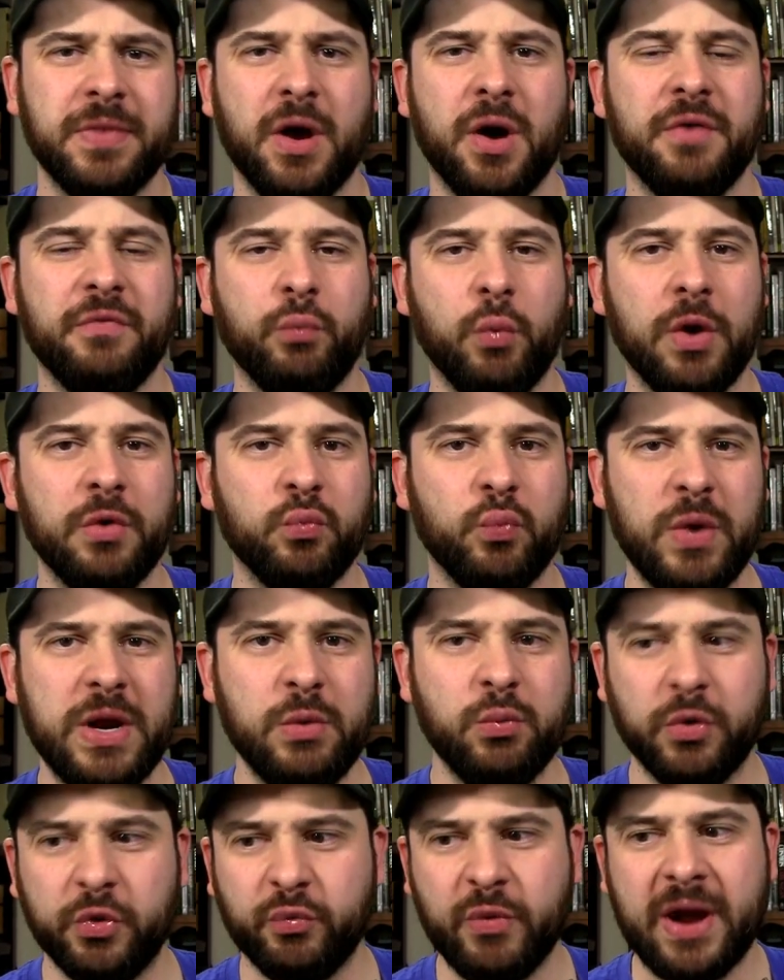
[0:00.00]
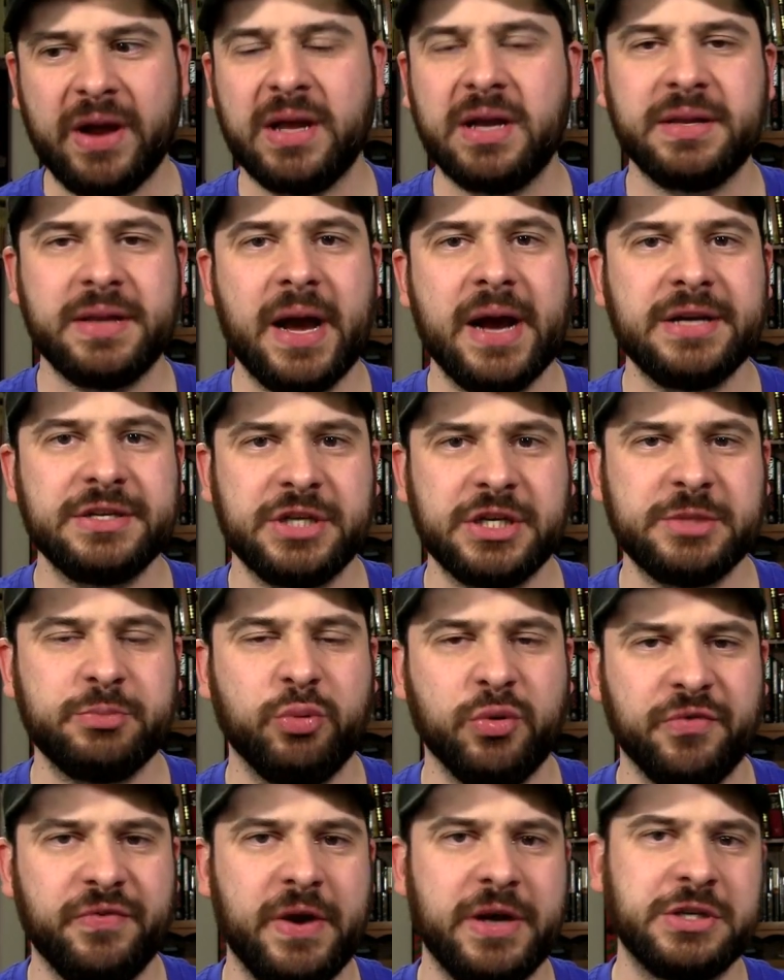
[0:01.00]
of what we would recognize as
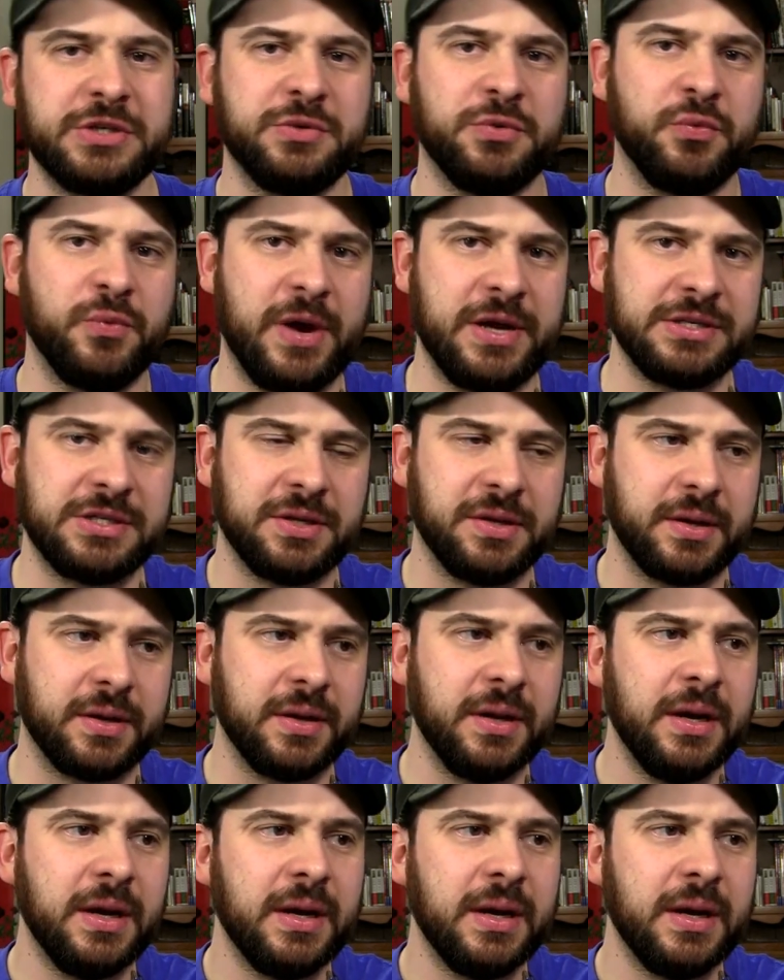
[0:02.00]
professional wrestling.